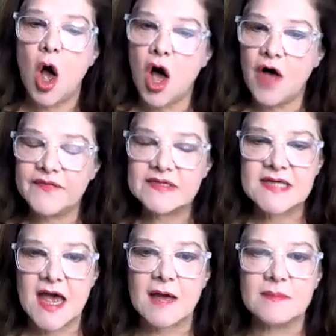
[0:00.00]

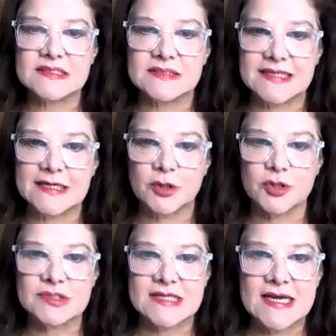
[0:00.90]
Oftentimes
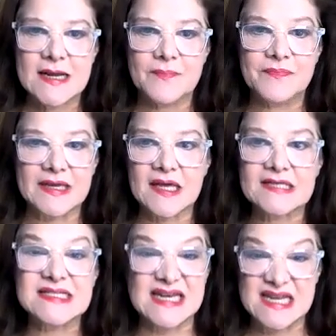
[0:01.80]
leaders,
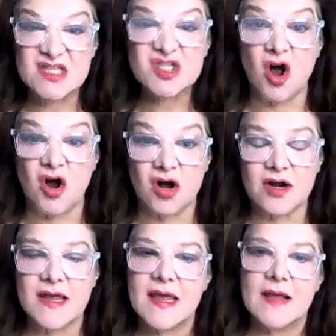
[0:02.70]
because it is
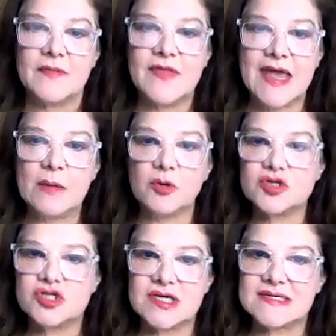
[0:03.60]
hard, they will
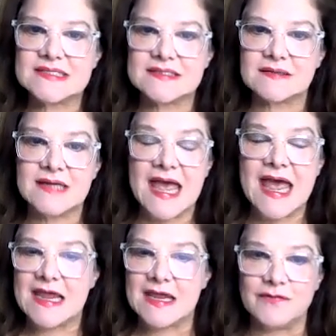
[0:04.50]
just
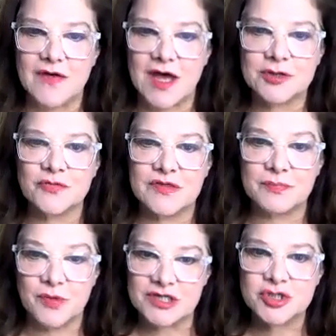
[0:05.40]
cave under the
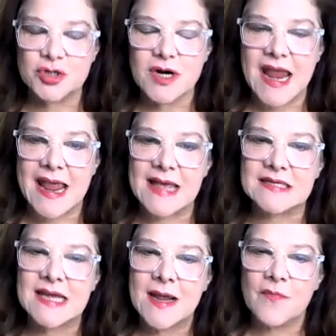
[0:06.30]
pressure,
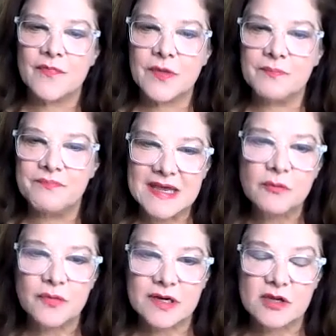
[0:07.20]
and the big
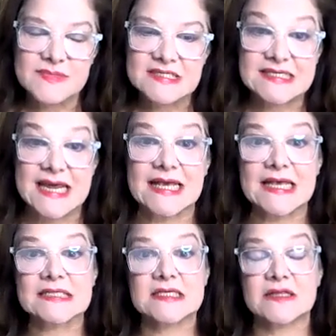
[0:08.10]
rookie mistake
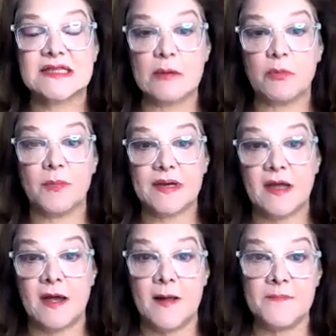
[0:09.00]
is that they will
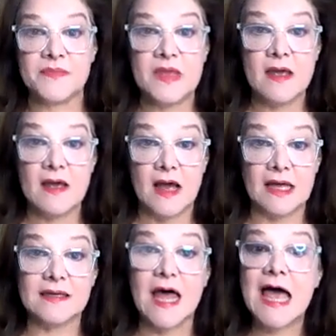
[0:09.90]
become
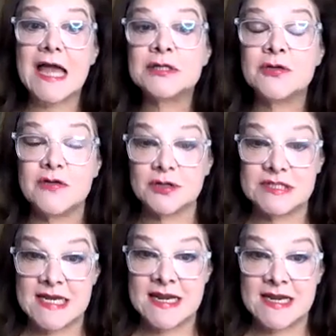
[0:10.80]
aligned to their
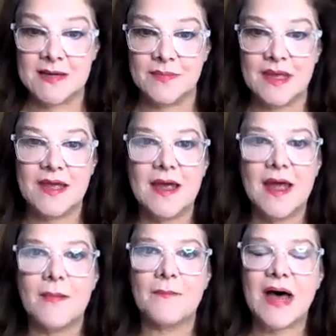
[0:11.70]
team
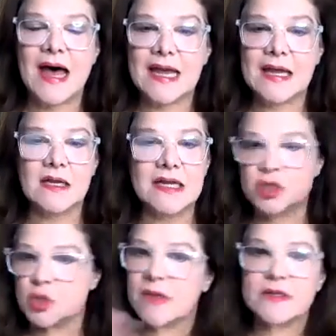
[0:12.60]
by
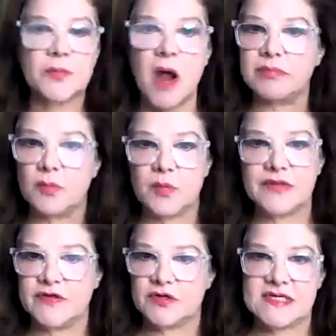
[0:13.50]
enjoying the problem
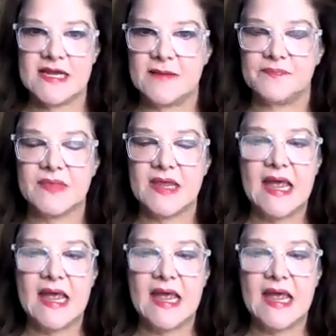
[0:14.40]
with their team